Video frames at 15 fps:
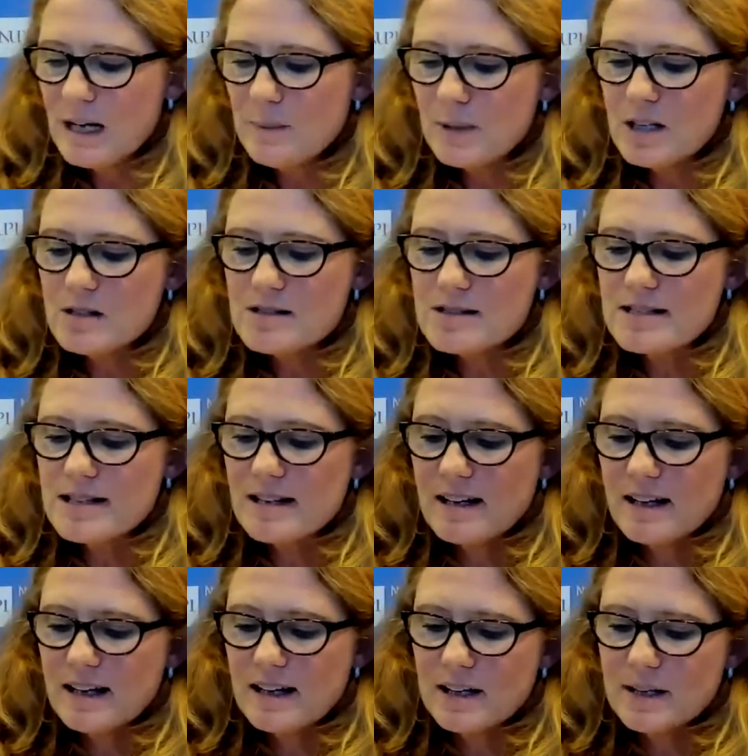Because
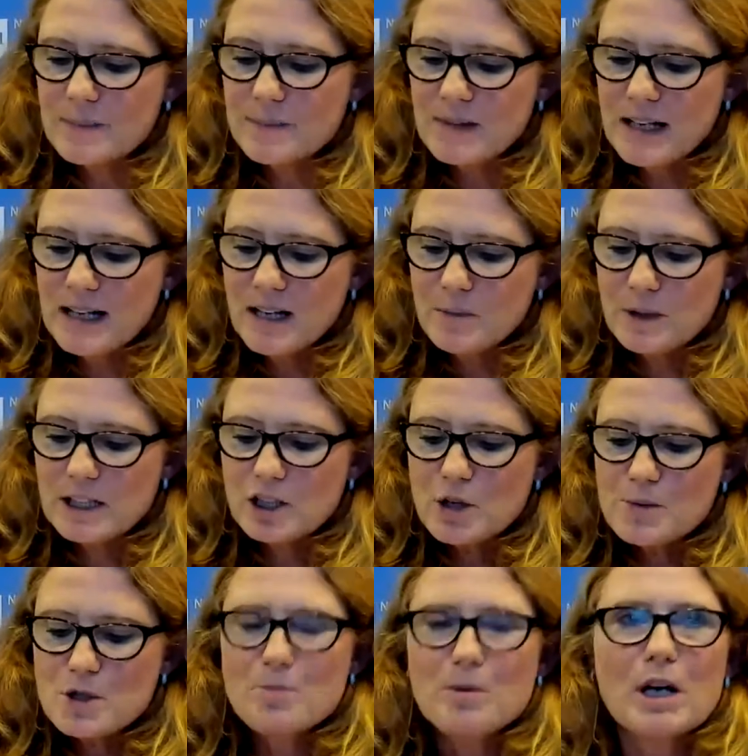when it
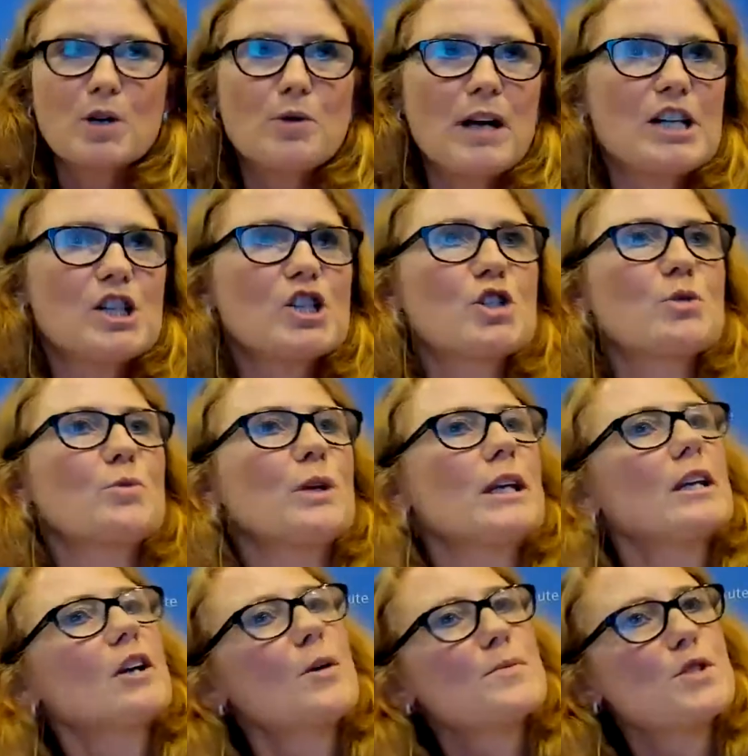comes to migration, when
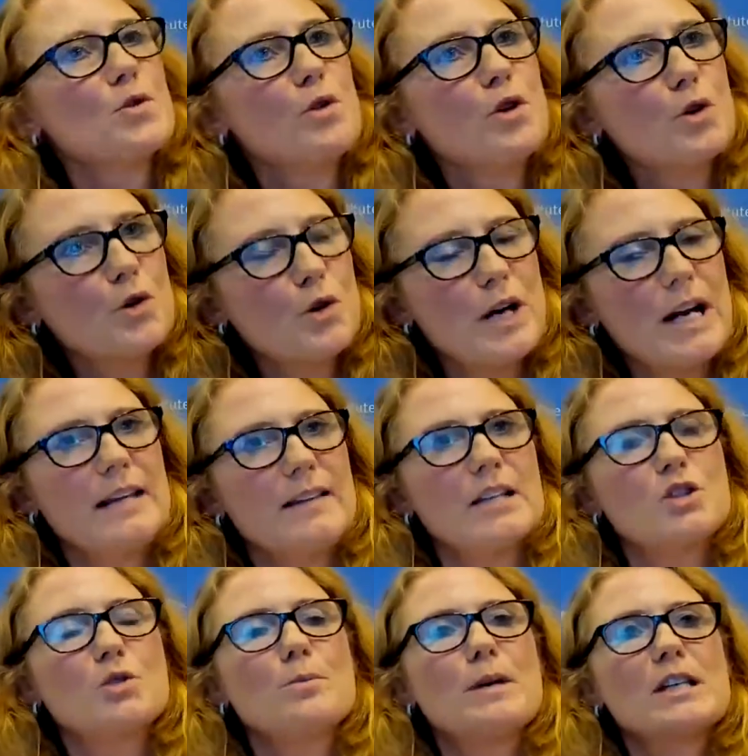it comes to Ukraine,
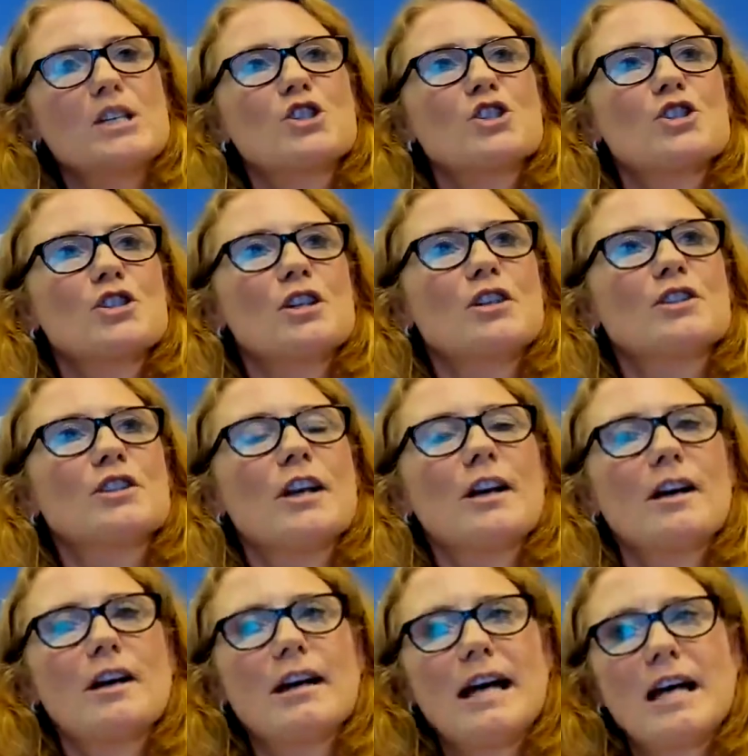that you mentioned,
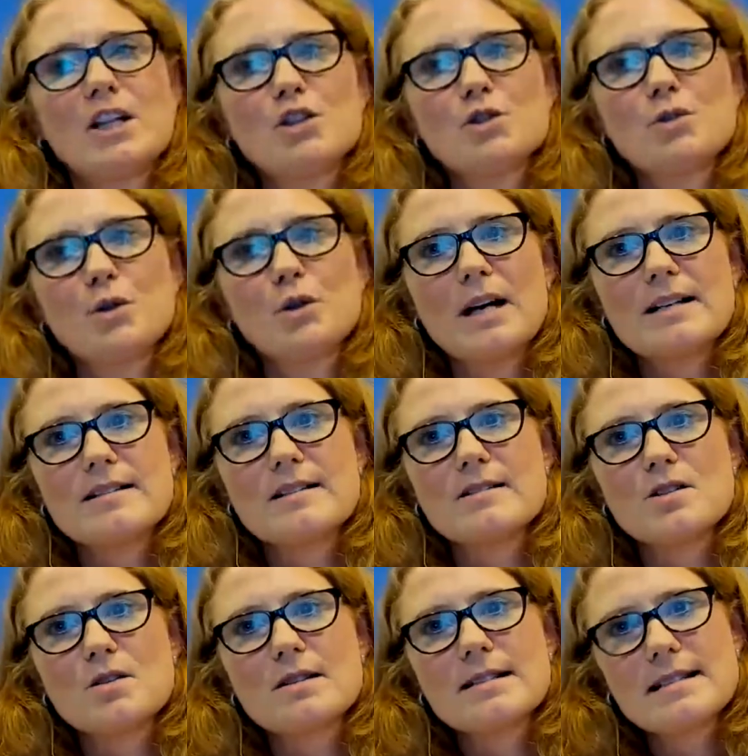Andrew, as a
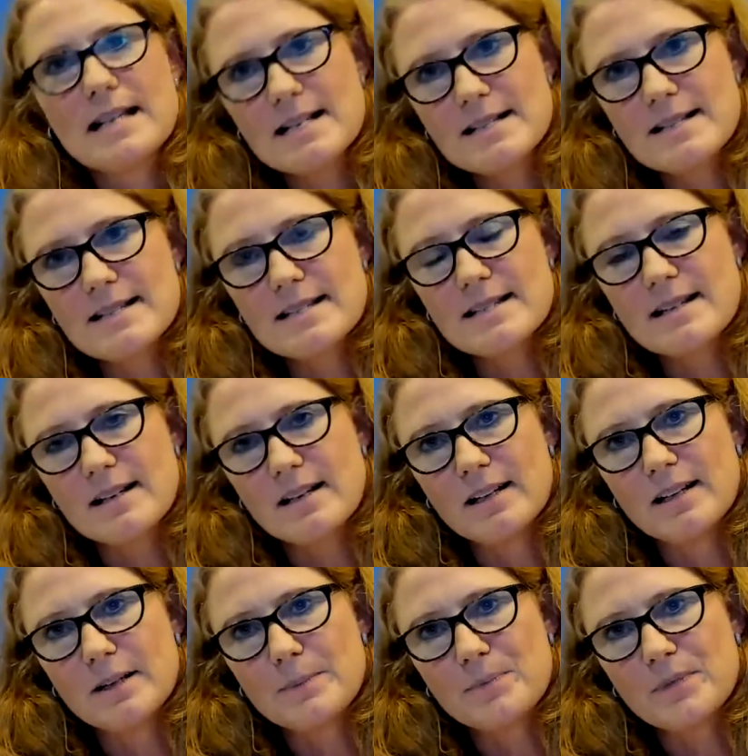success,
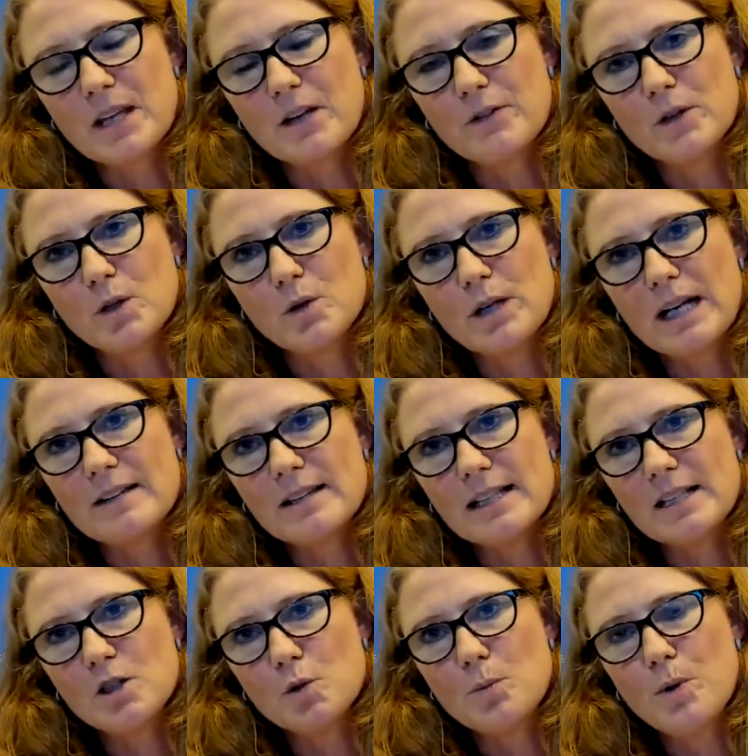if you look at the
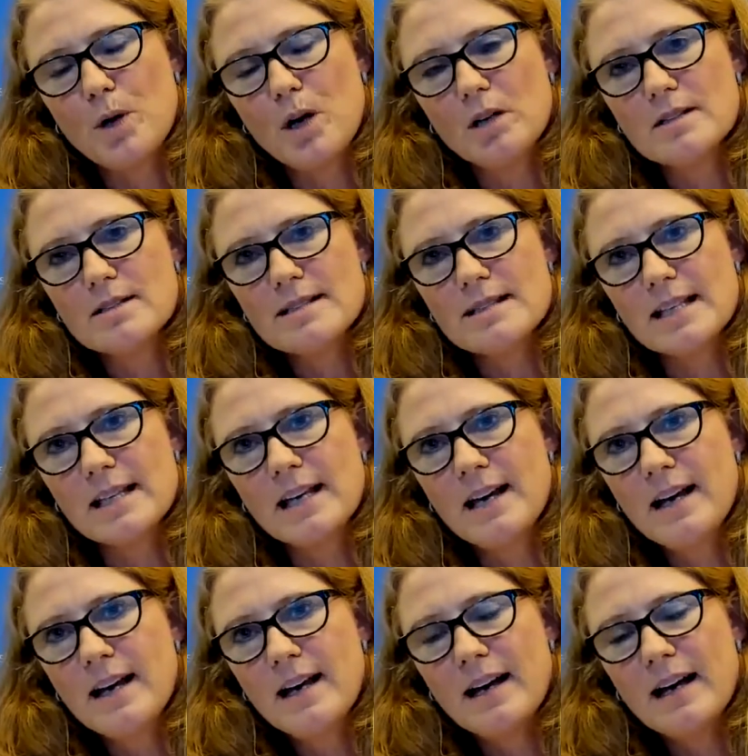EU policy,
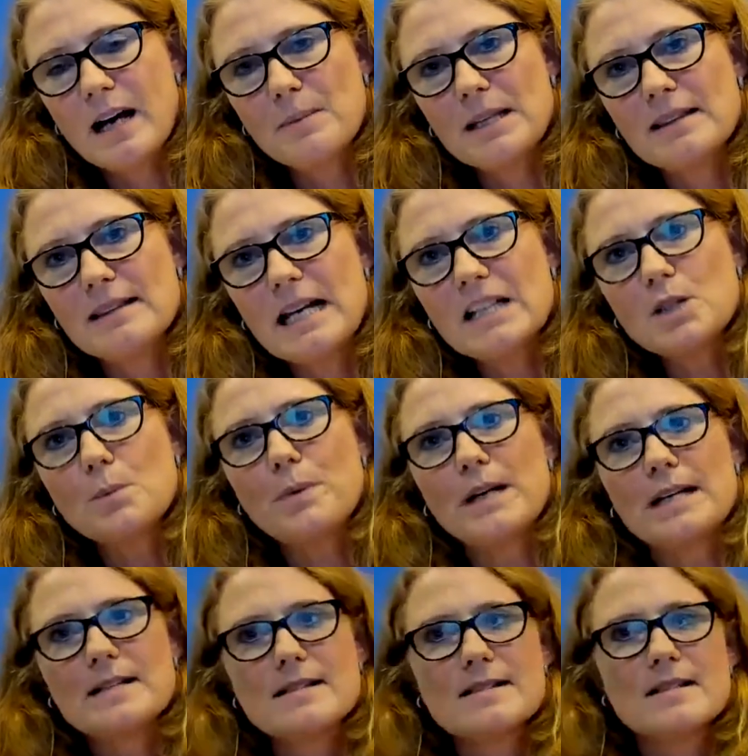I mean, that
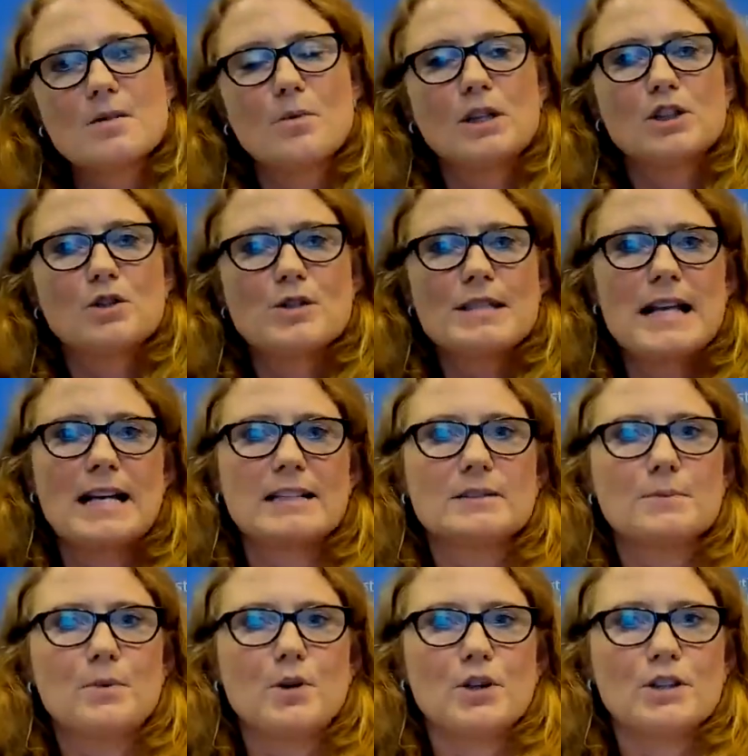depends on what your
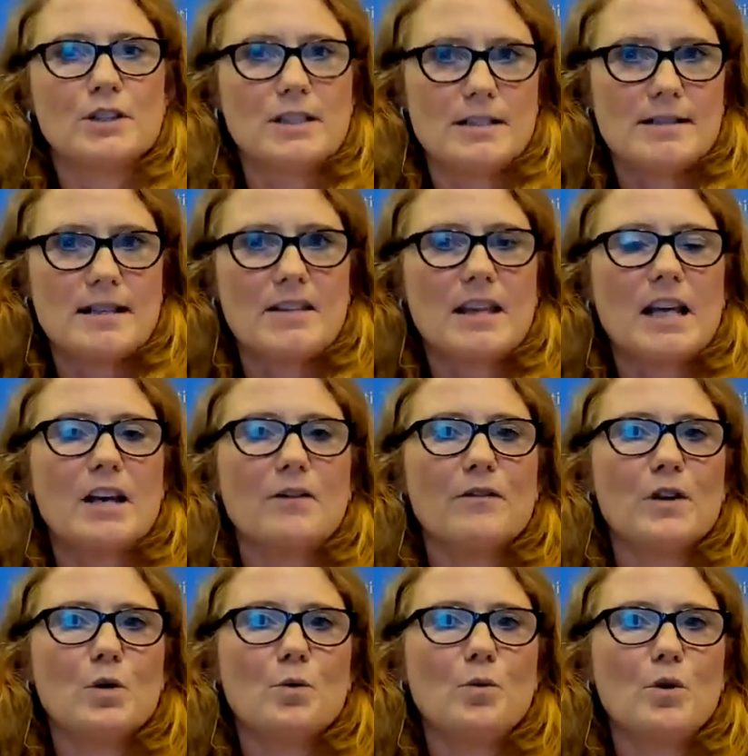standpoint is. I think
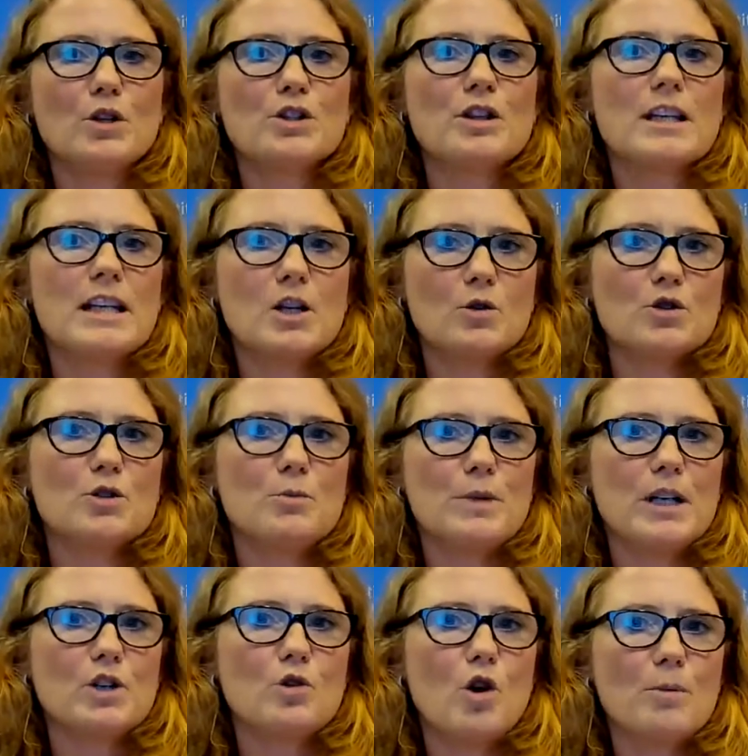if you want the EU to
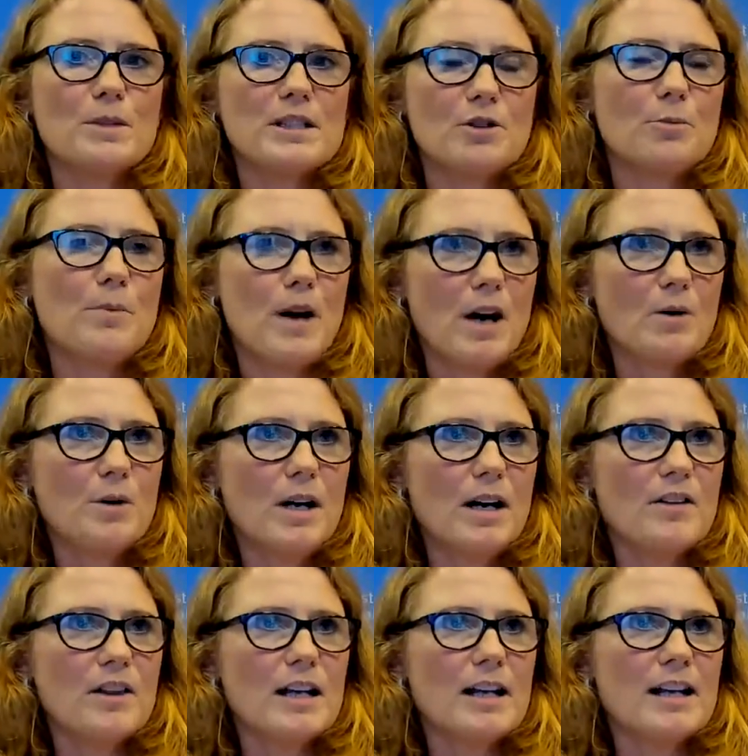be a normative power,
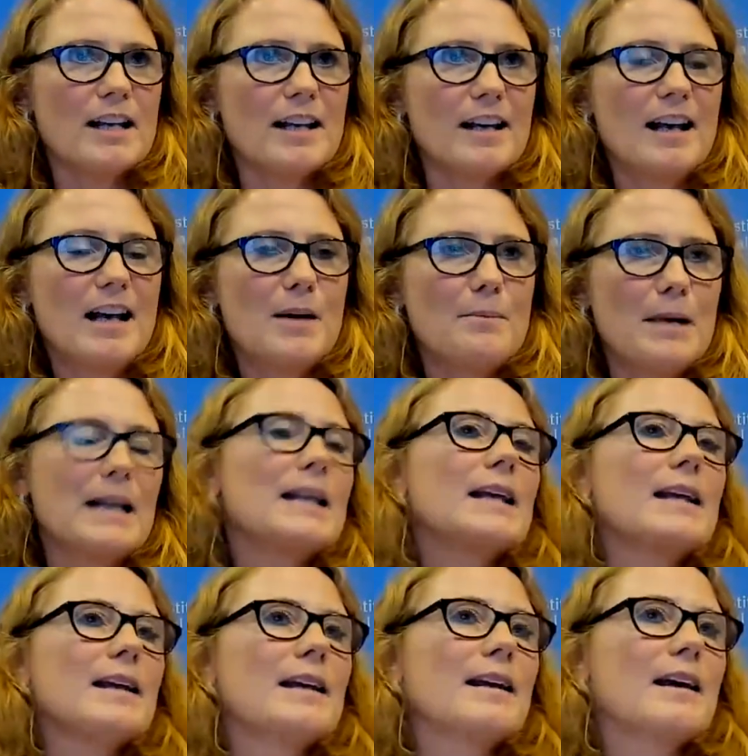I think
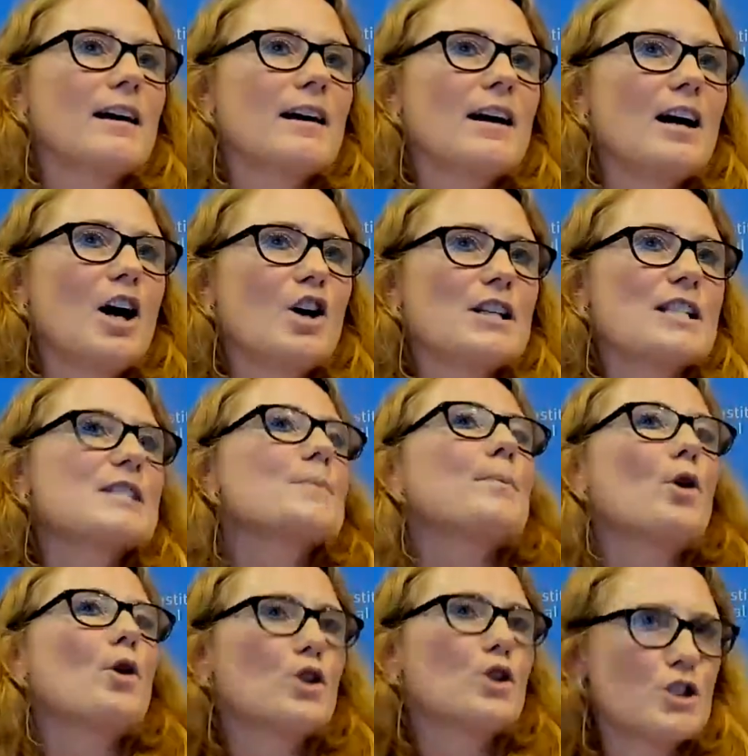many are
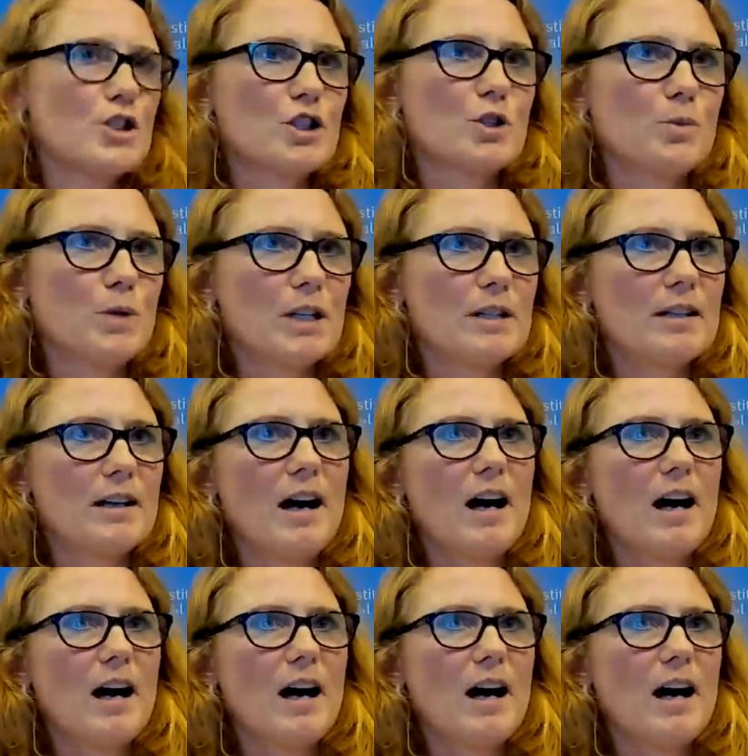disappointed with